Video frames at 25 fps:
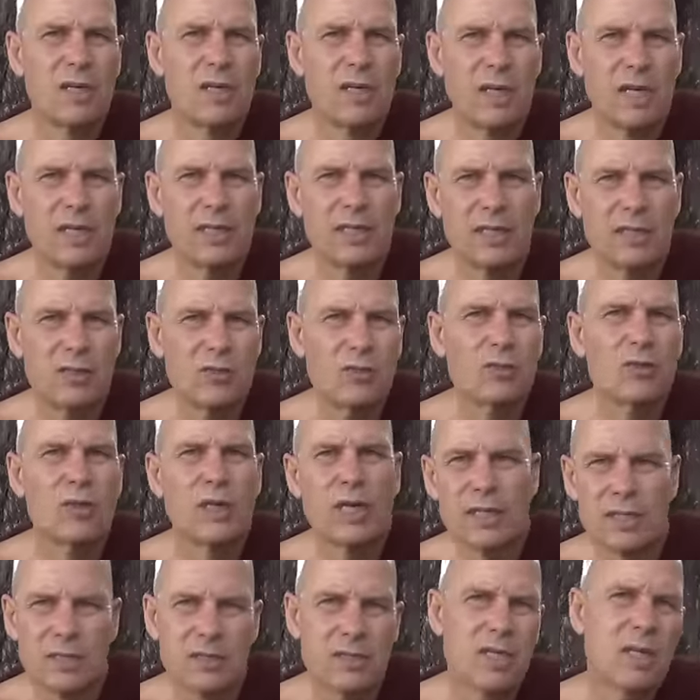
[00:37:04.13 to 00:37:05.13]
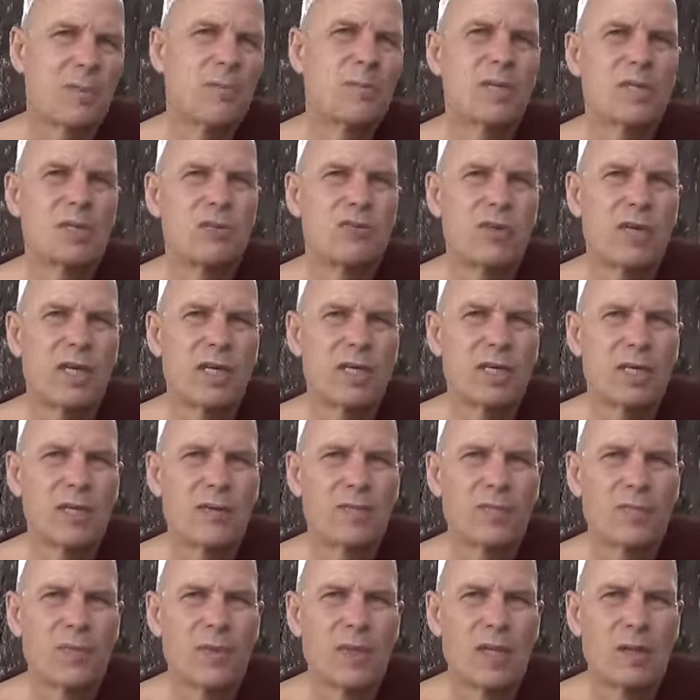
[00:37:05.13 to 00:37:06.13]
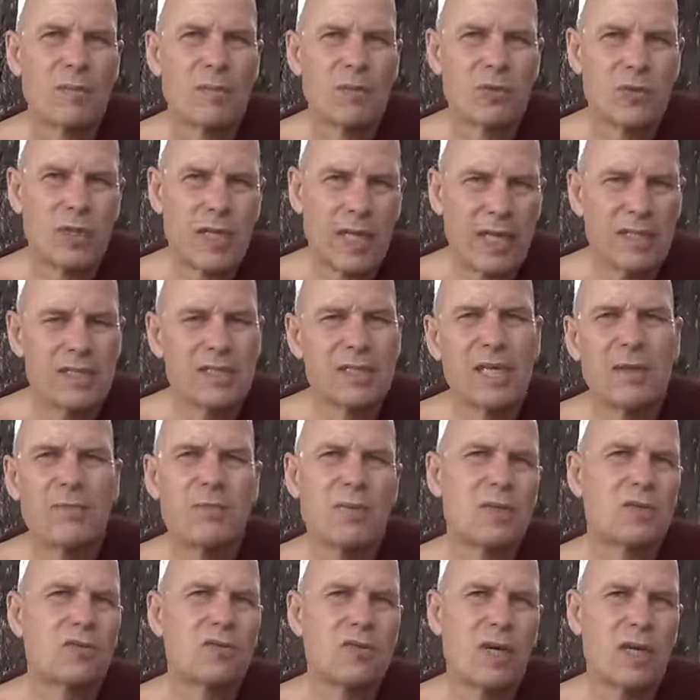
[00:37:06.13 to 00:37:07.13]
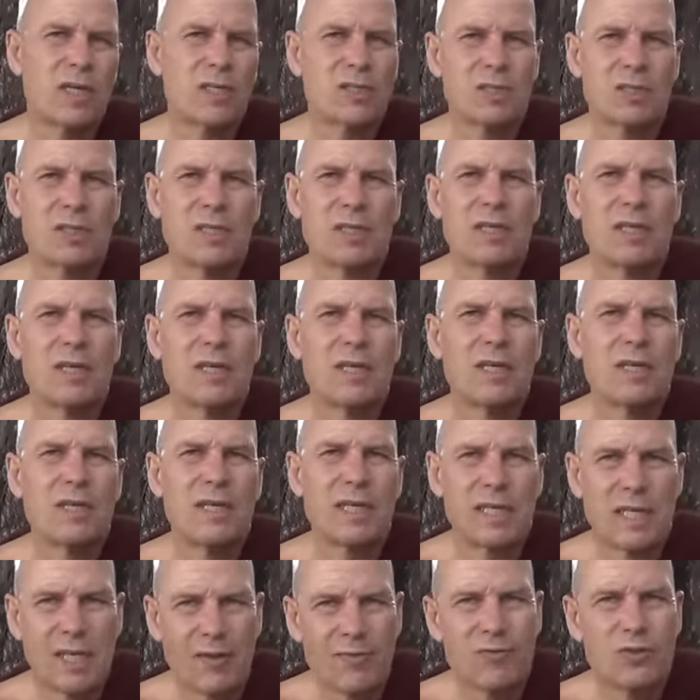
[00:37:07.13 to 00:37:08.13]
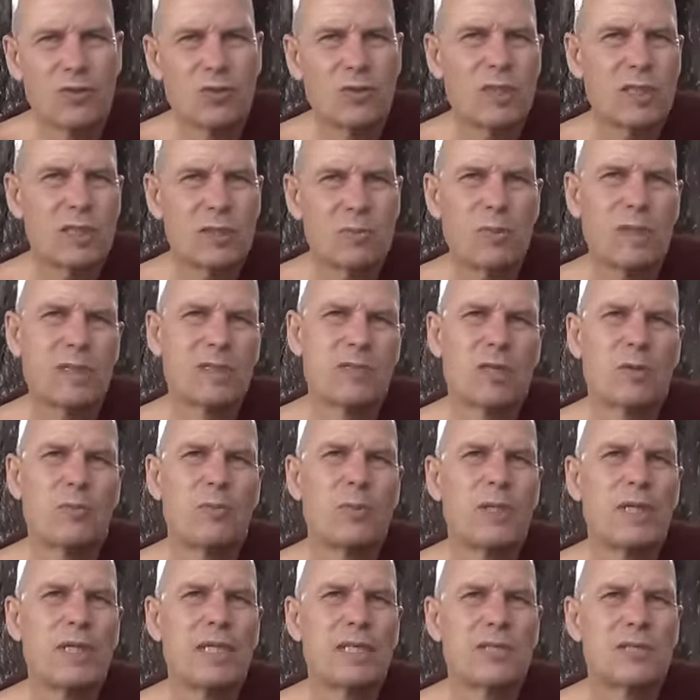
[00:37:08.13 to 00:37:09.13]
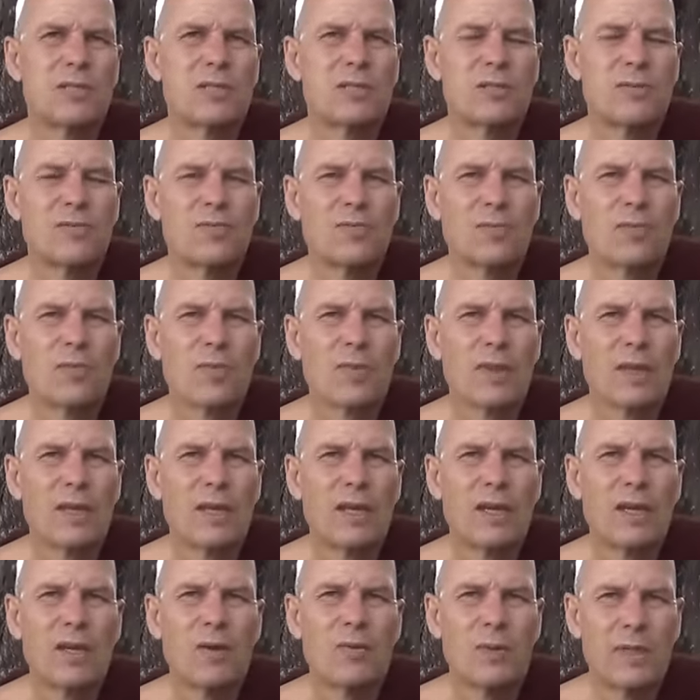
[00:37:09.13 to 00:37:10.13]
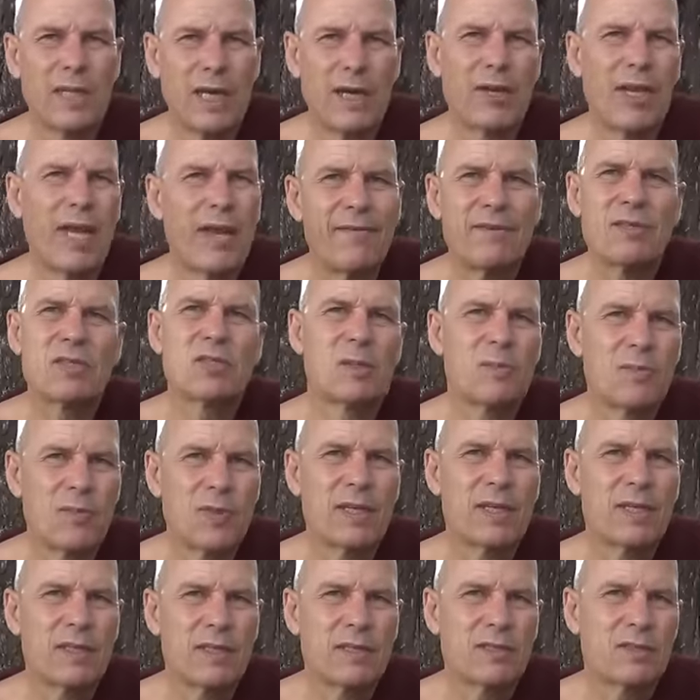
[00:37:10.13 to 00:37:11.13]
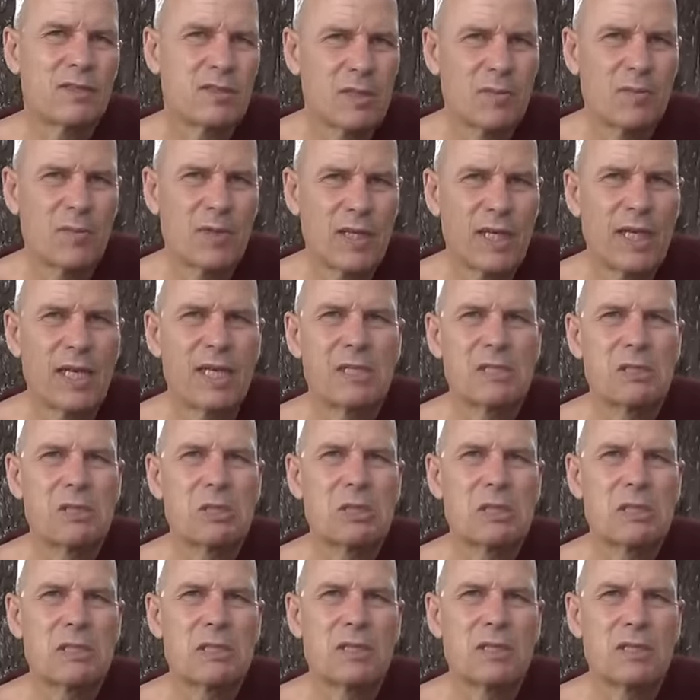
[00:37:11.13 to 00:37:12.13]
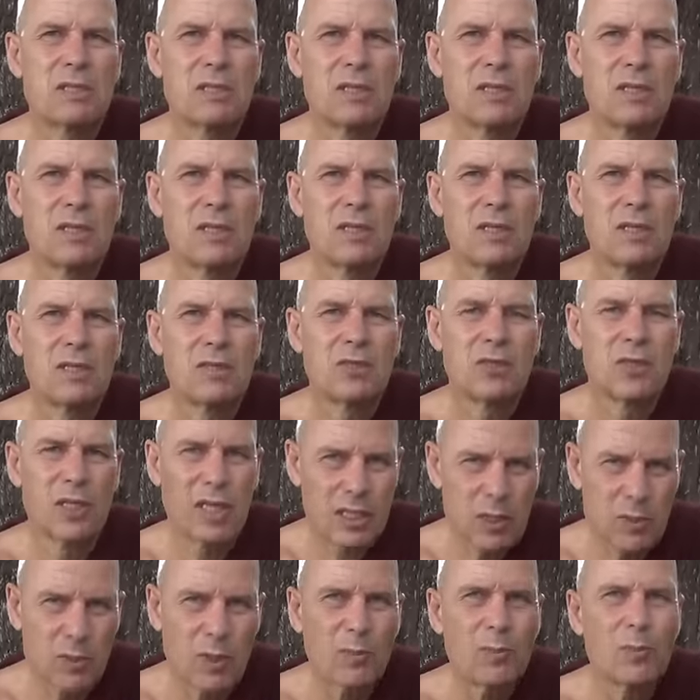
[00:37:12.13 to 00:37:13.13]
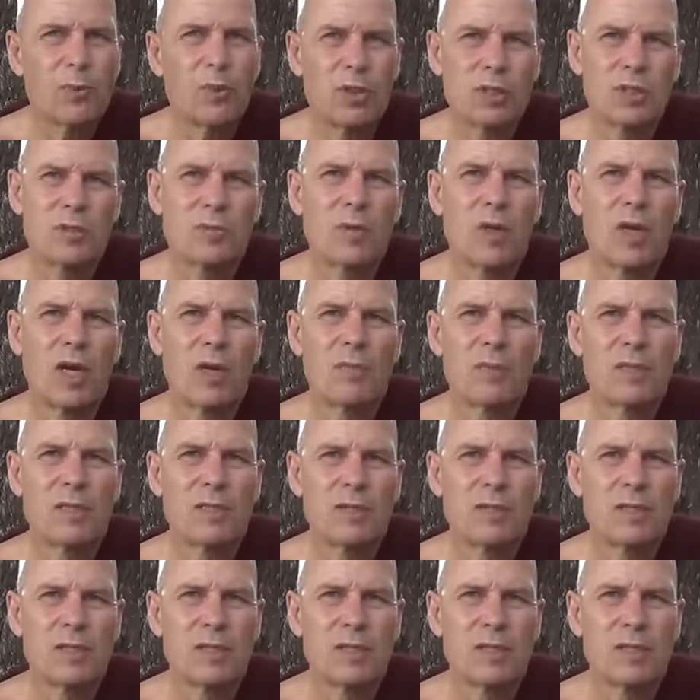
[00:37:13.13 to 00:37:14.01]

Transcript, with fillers: And then you can skip the drug. But you cannot skip the drugs that gives you this mental peace without having something, something else. So that's where Buddhism comes in.